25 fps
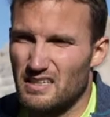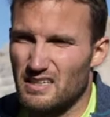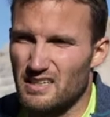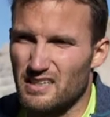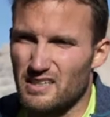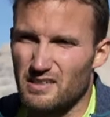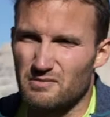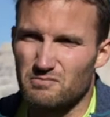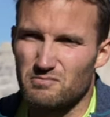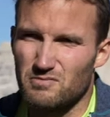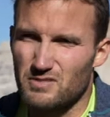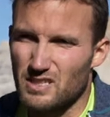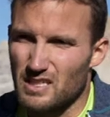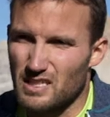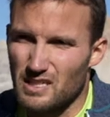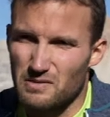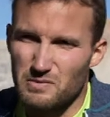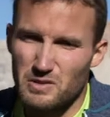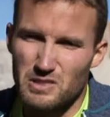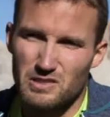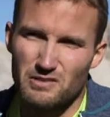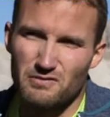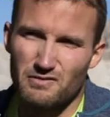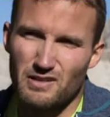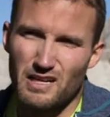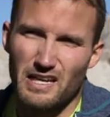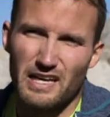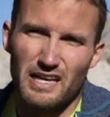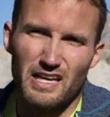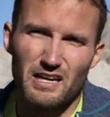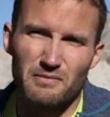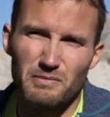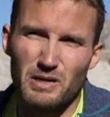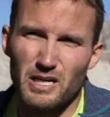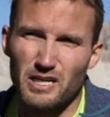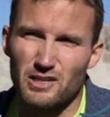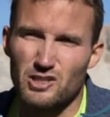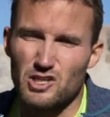and gets bent under load,
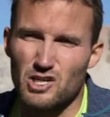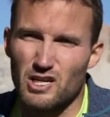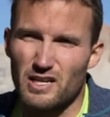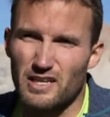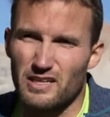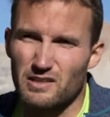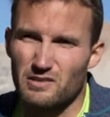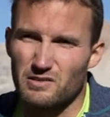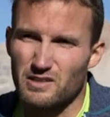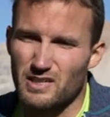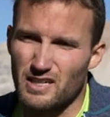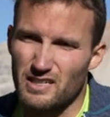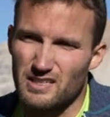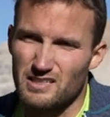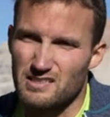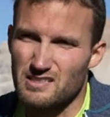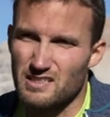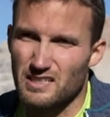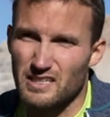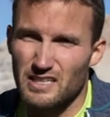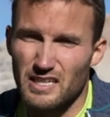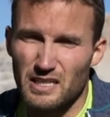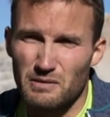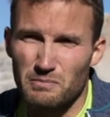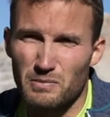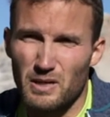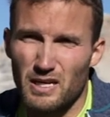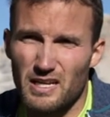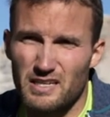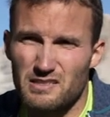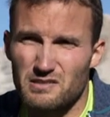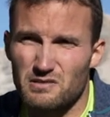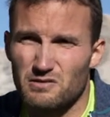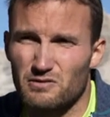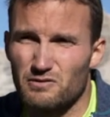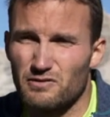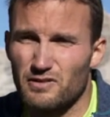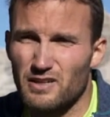then I can take an
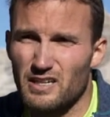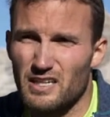extendable